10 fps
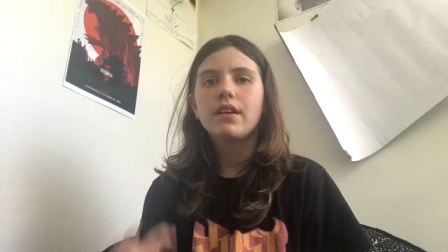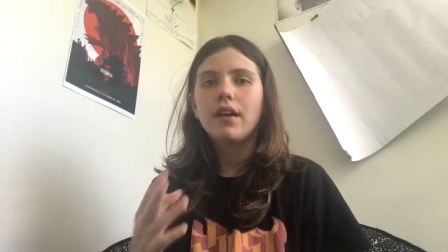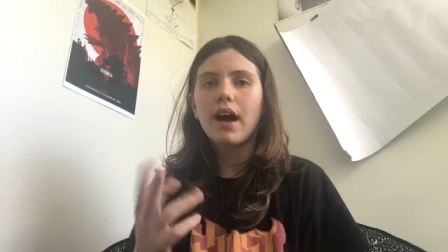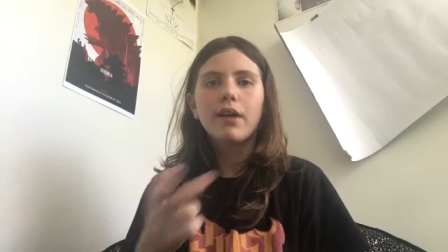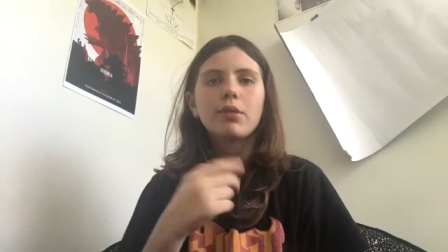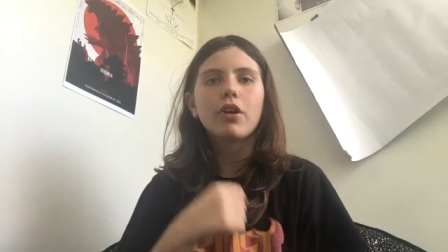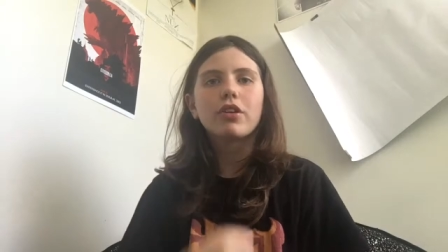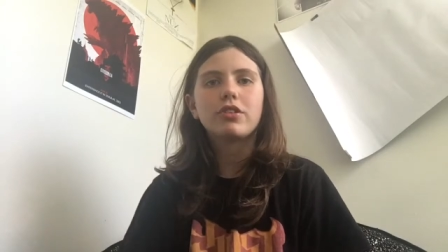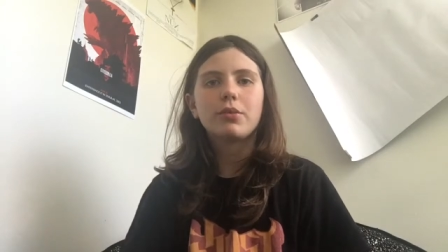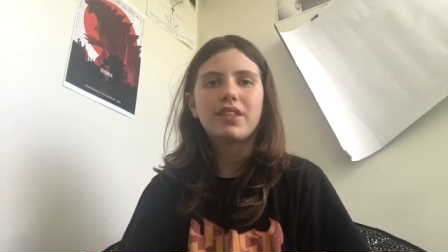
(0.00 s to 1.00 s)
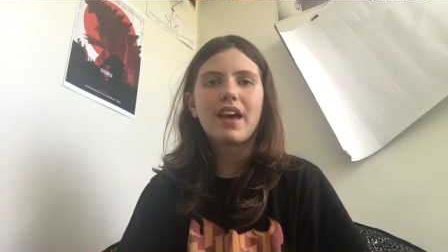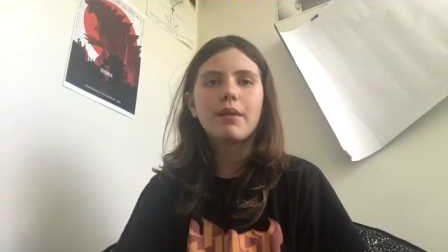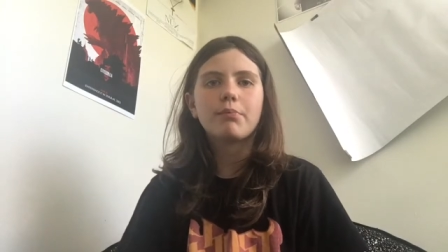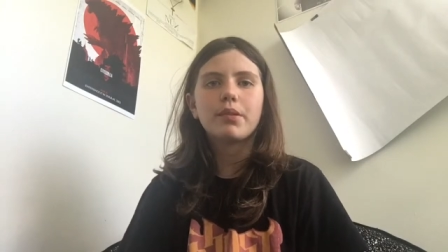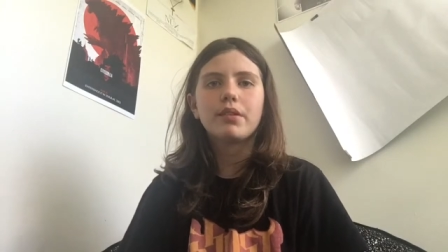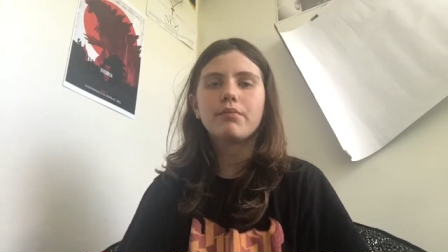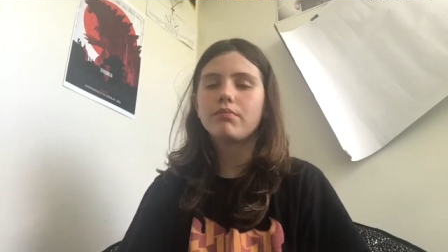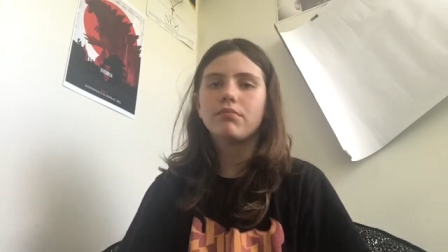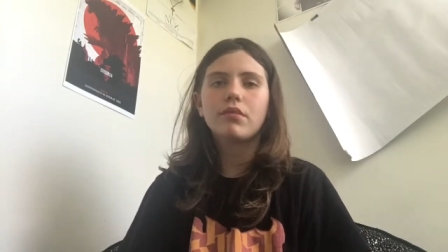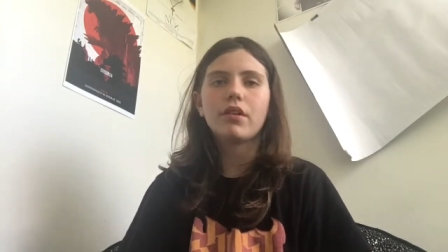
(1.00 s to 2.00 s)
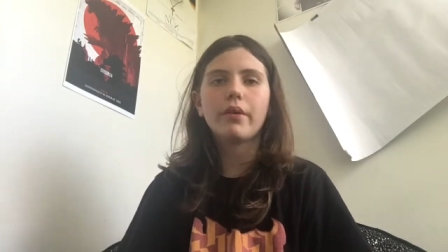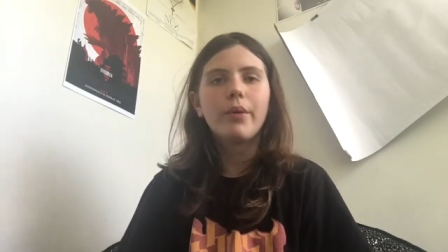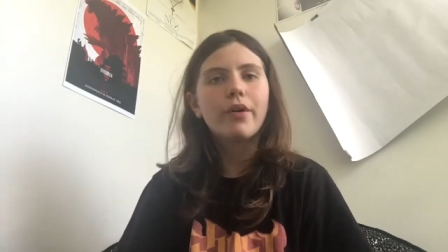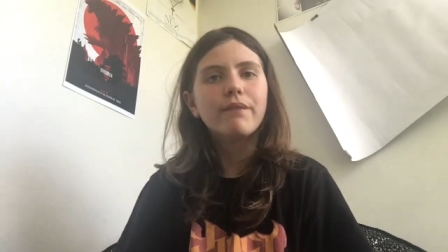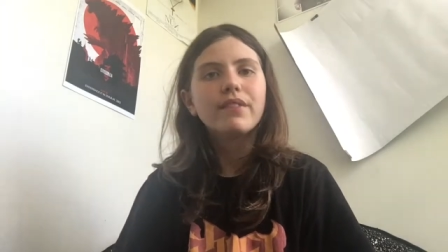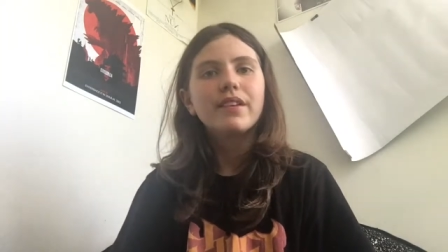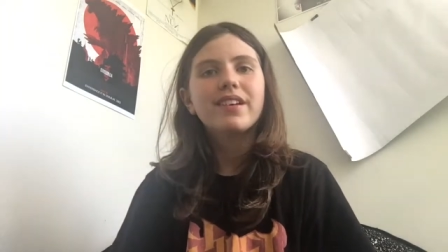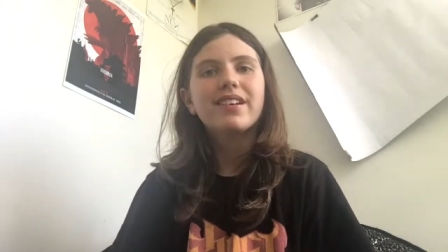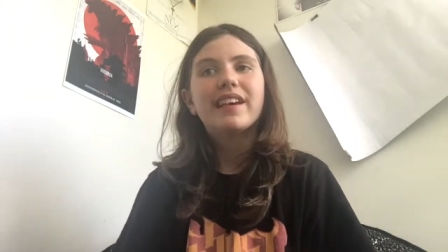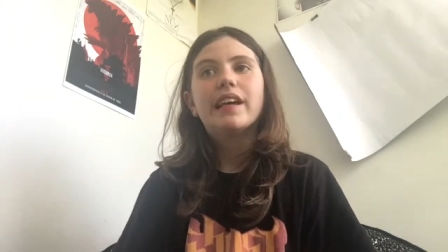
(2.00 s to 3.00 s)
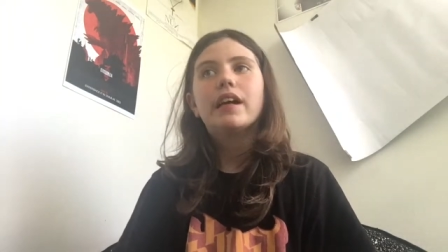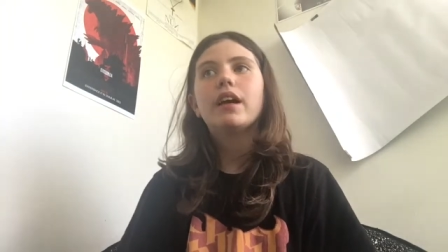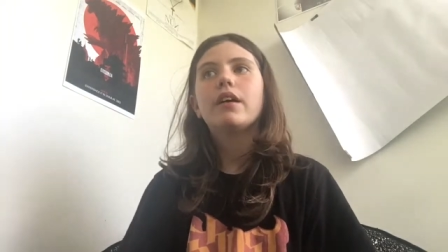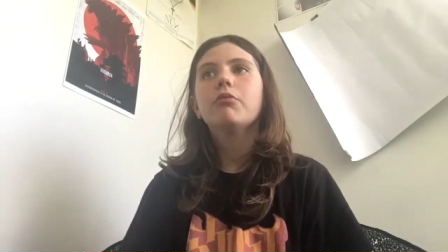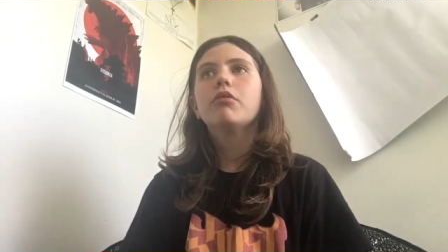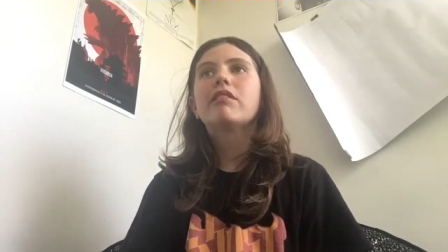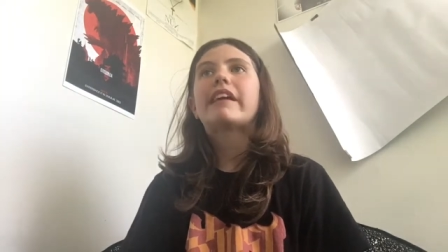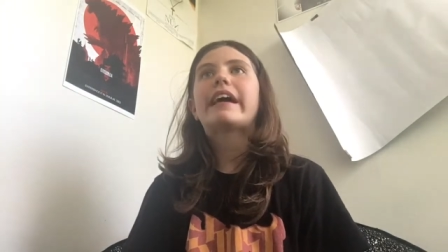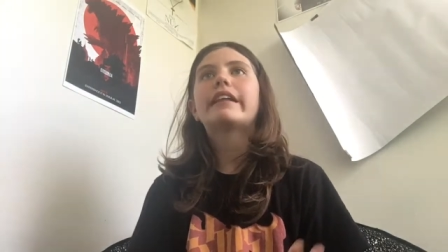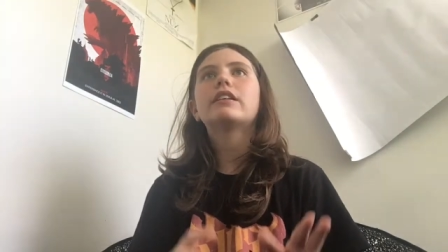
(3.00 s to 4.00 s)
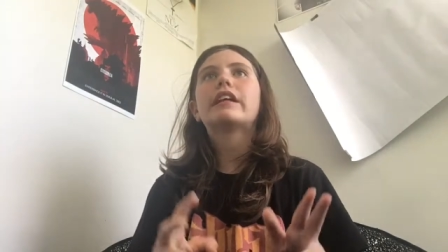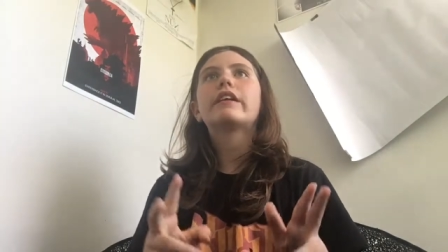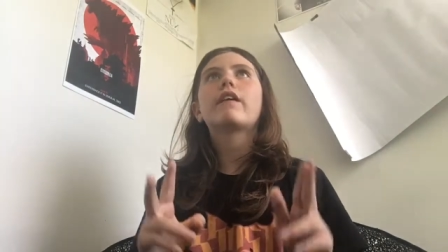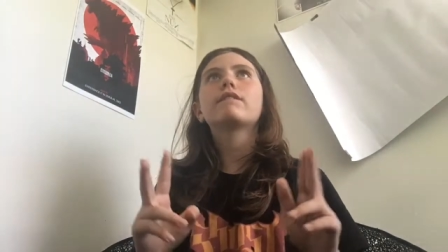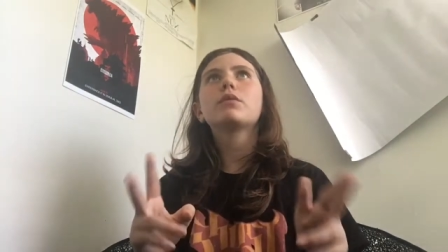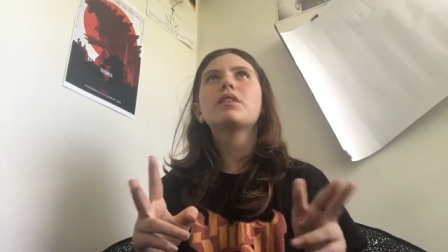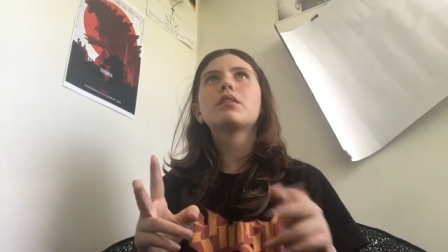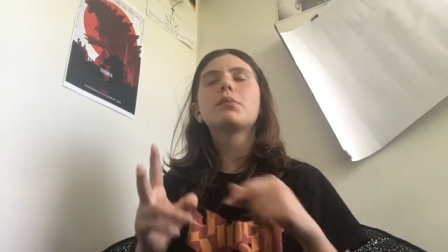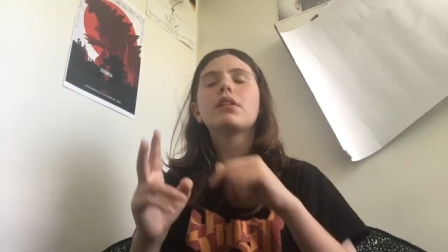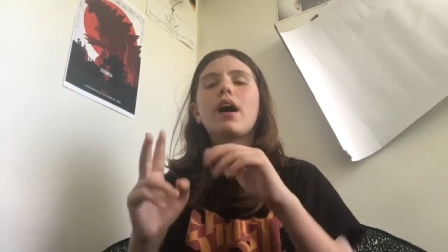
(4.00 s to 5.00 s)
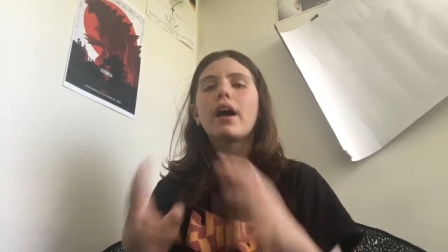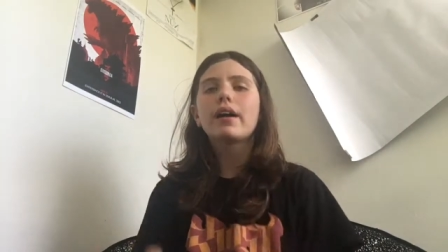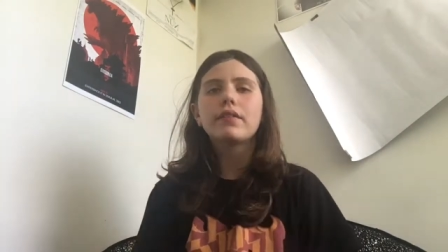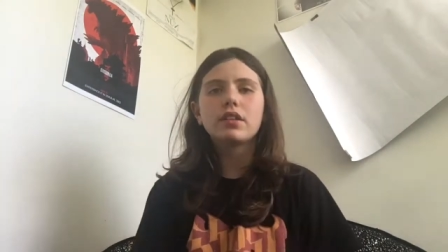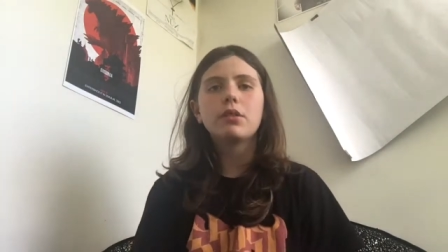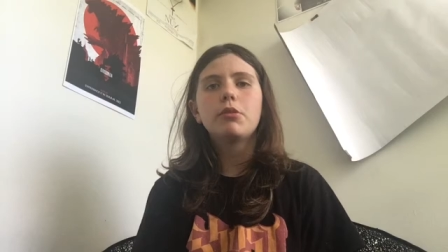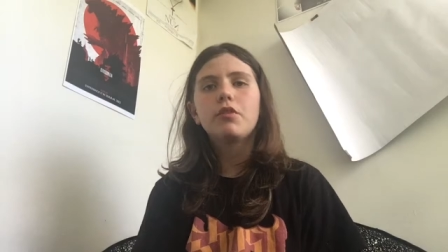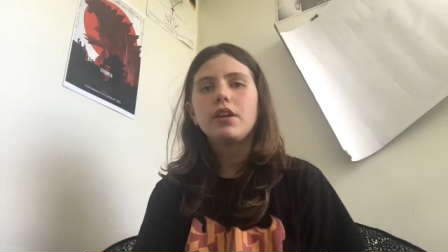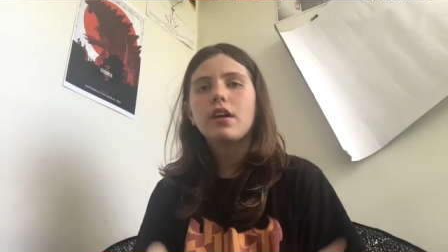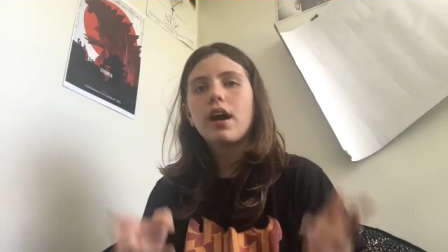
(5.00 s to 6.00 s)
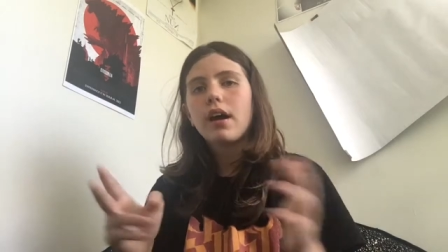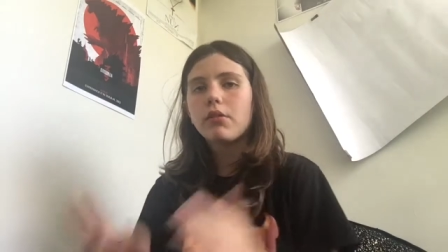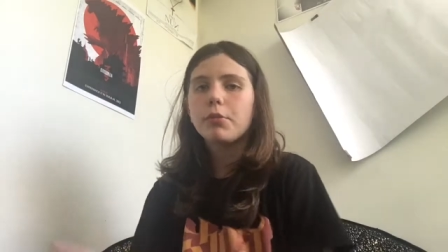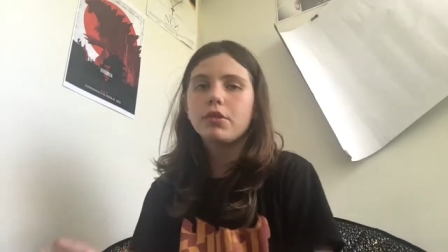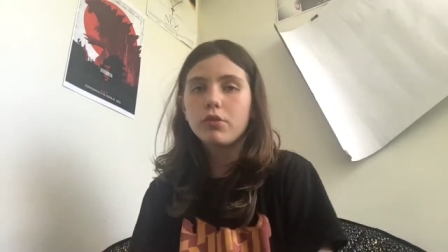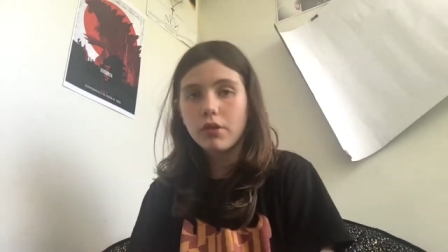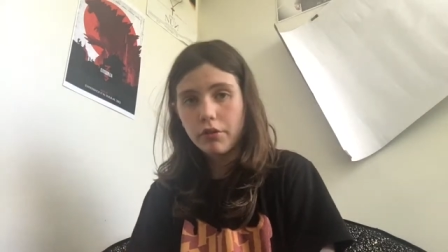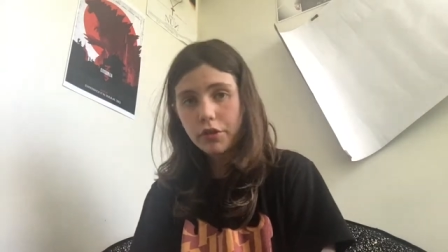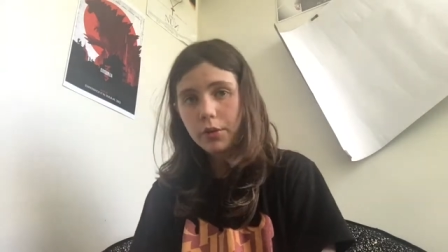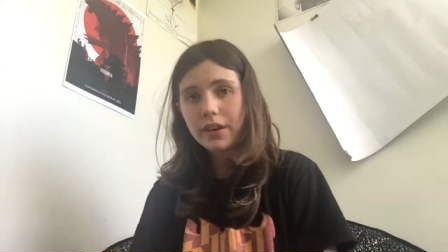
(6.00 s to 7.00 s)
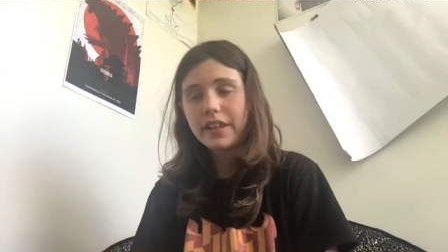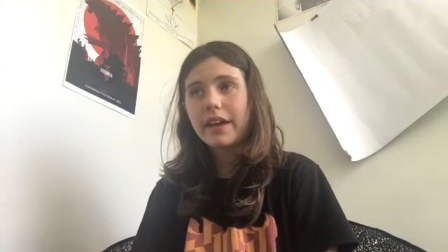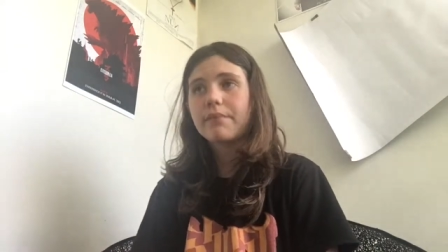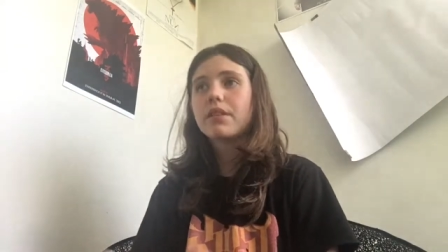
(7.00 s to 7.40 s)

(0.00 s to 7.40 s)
I will argue with that, but no, I won't. And to make it simple, I have seen the movie. I will be doing a review on that.